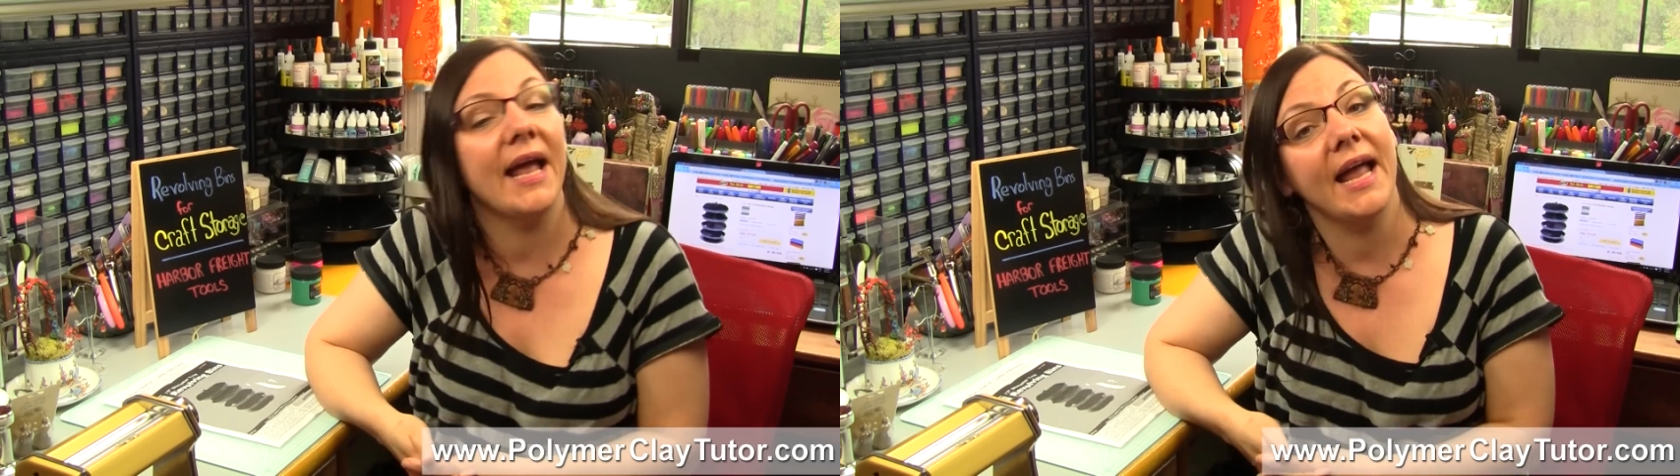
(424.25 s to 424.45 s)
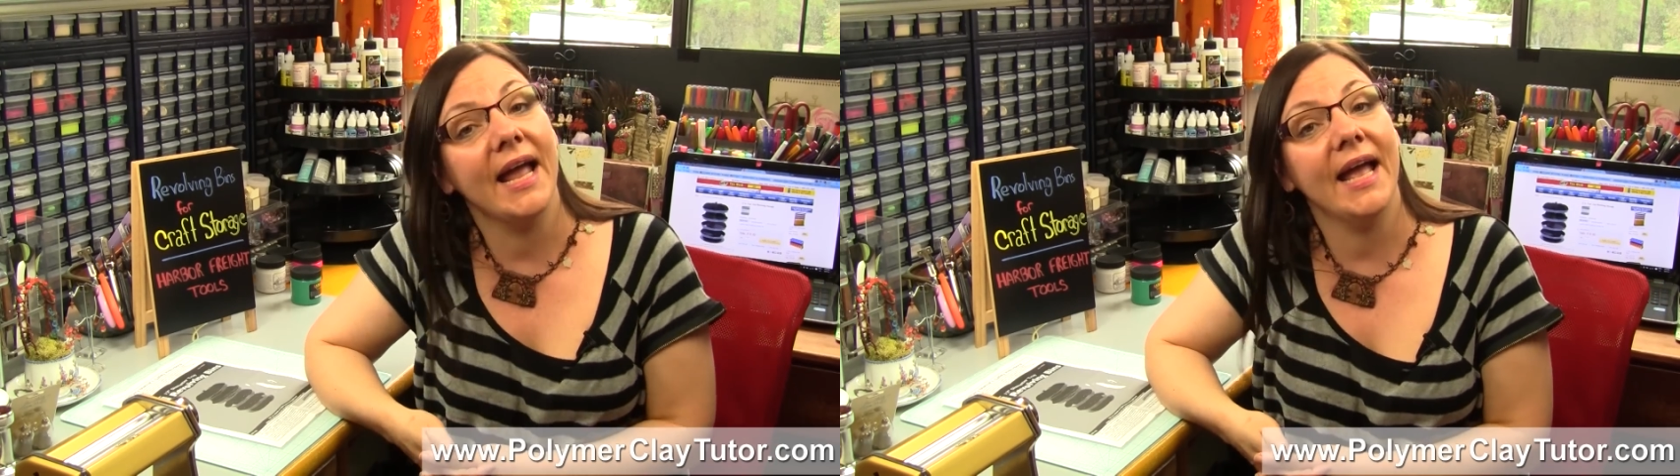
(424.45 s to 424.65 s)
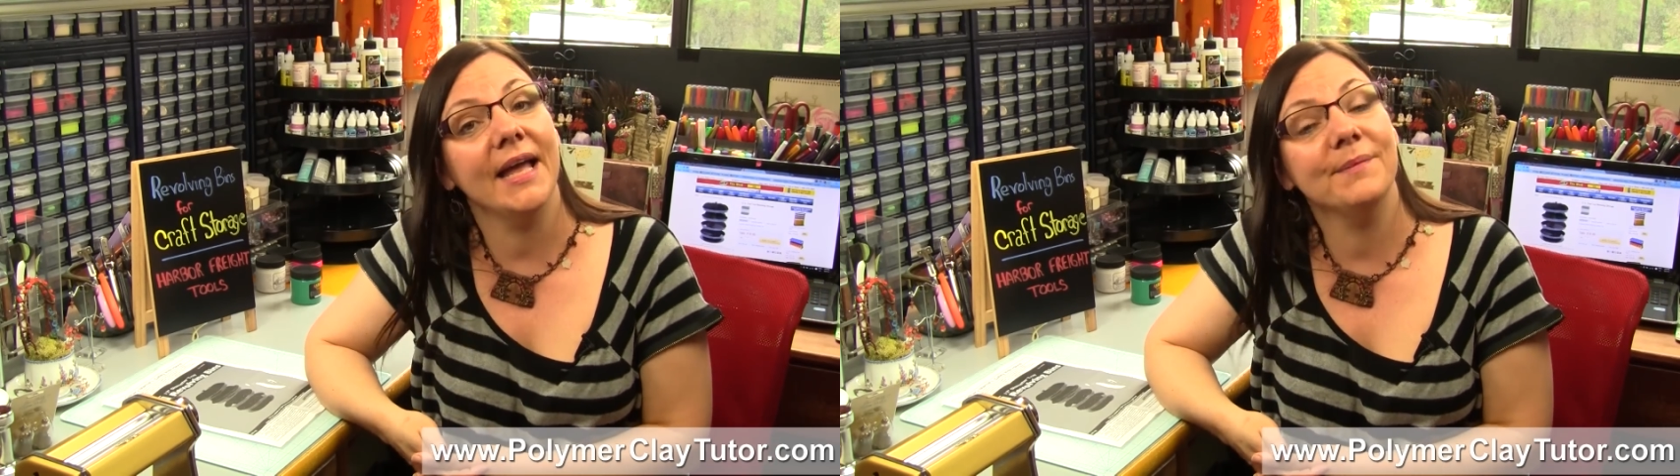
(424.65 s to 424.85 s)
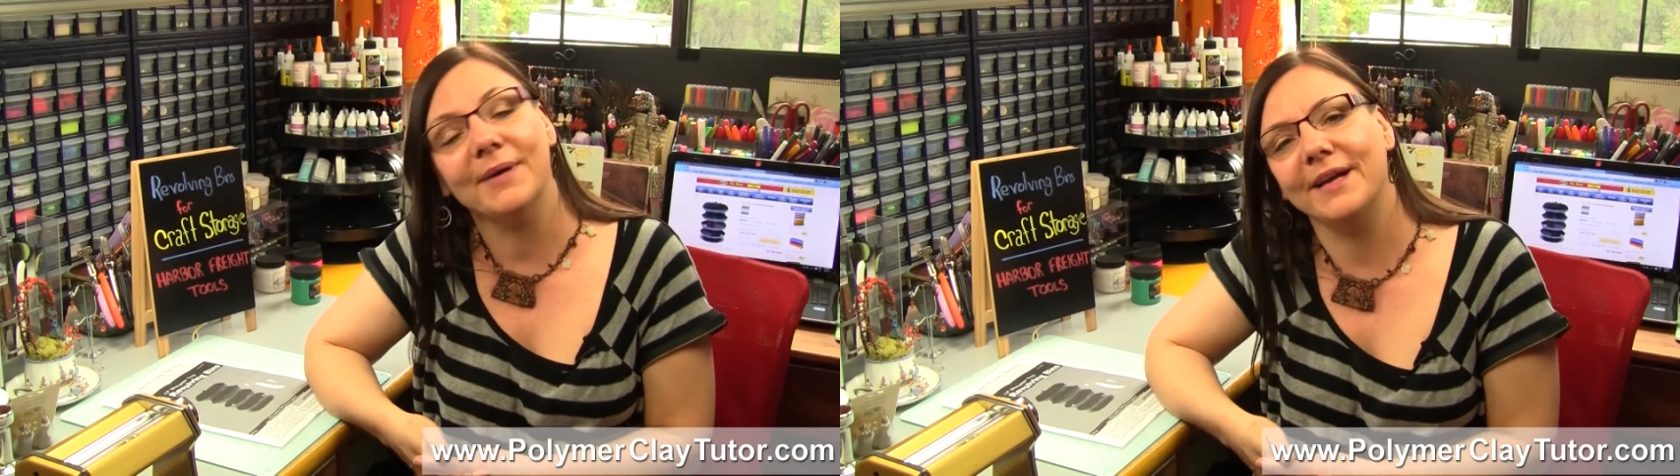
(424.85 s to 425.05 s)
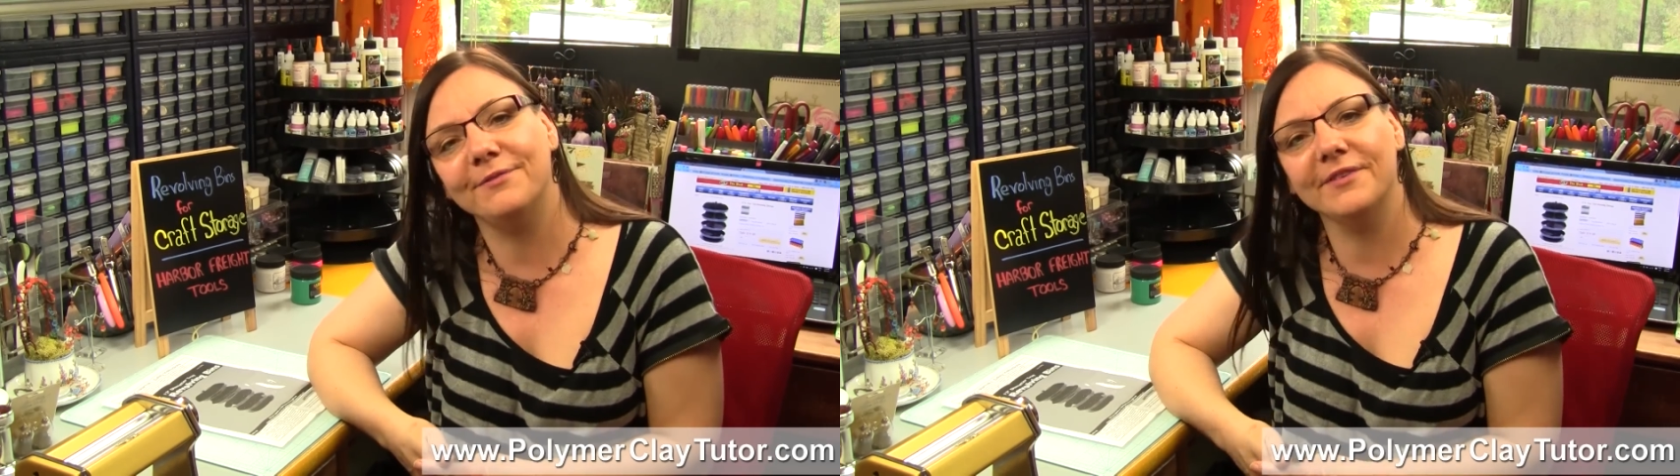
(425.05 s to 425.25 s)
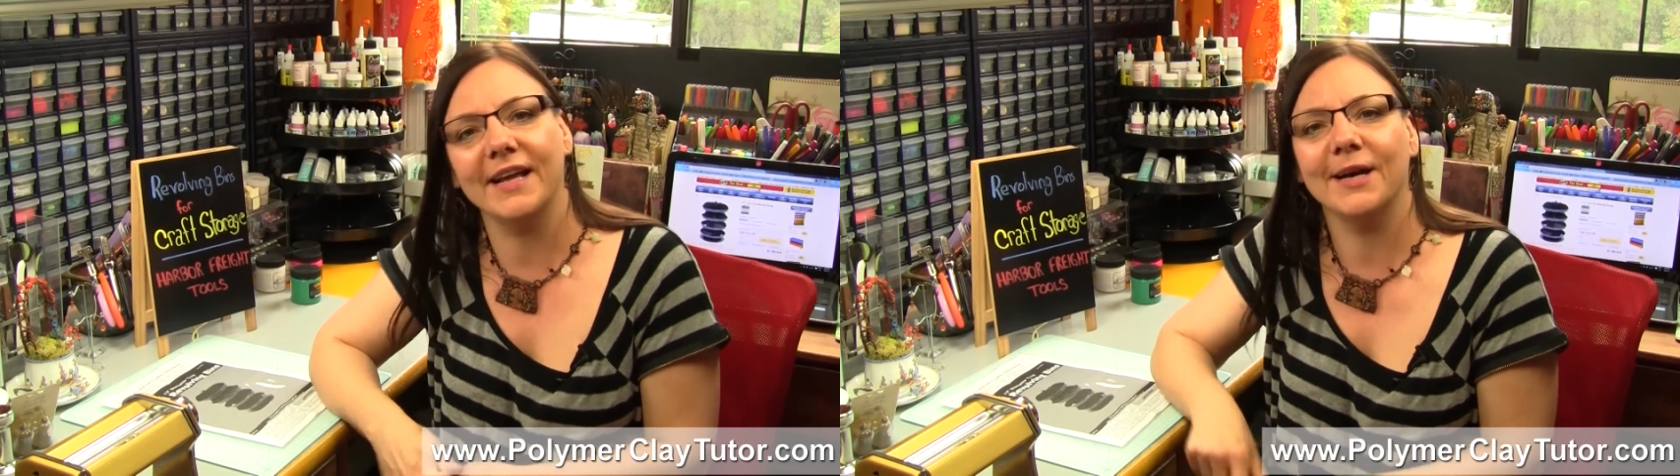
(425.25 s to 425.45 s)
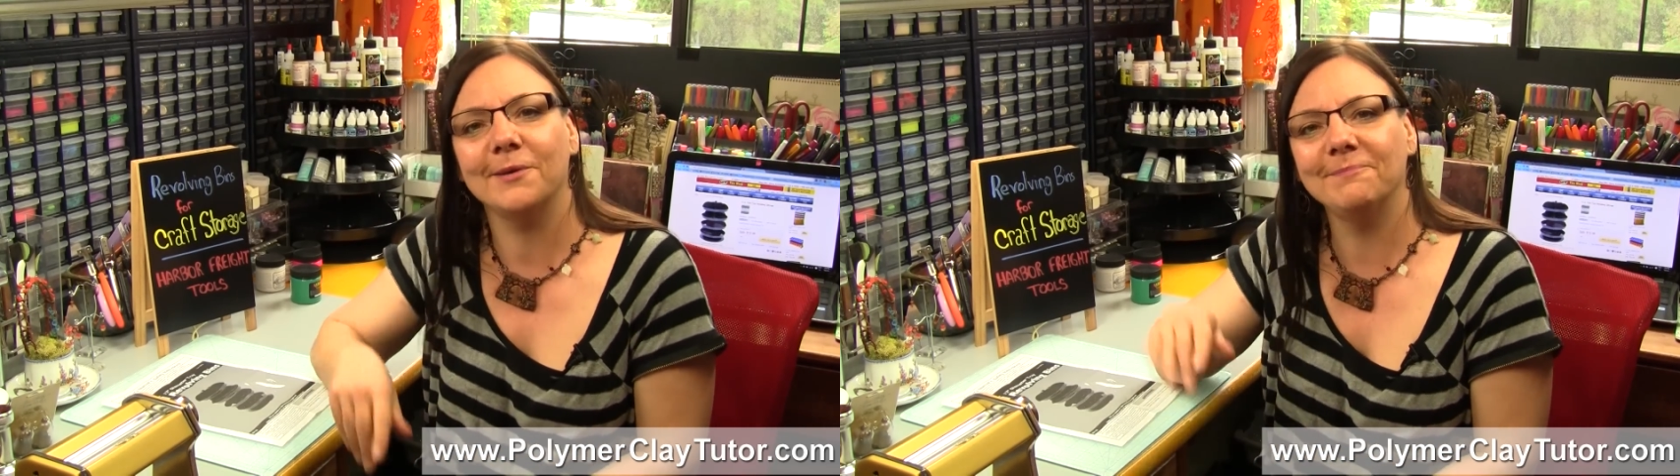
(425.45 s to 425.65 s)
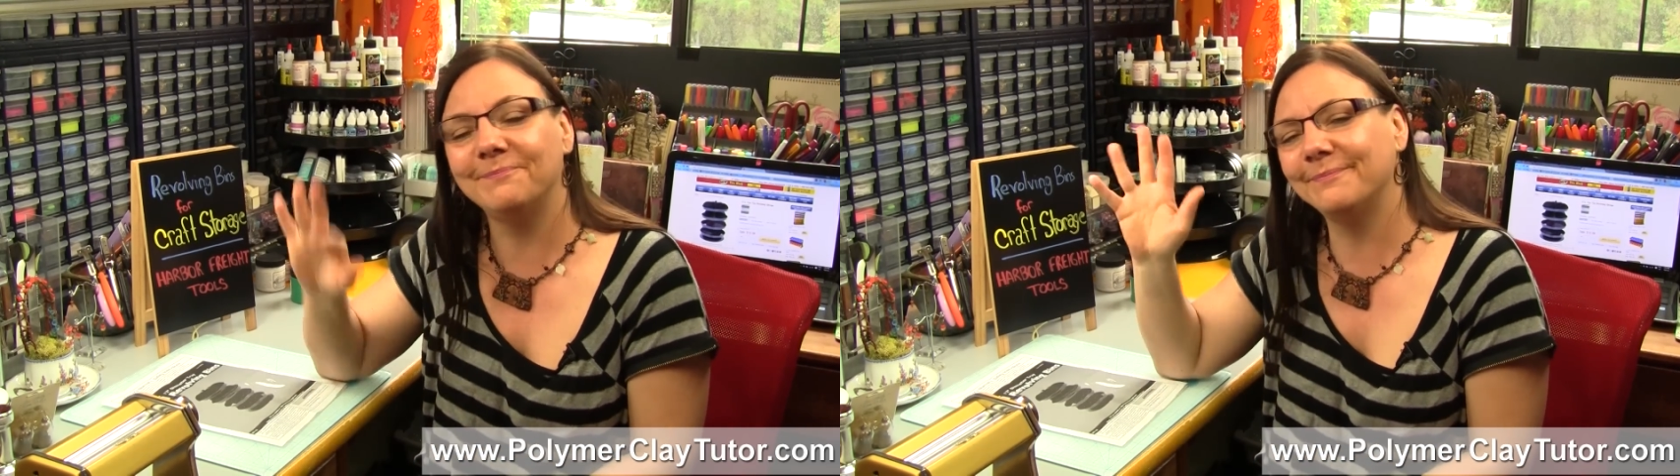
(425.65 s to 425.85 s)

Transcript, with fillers: and bye for now.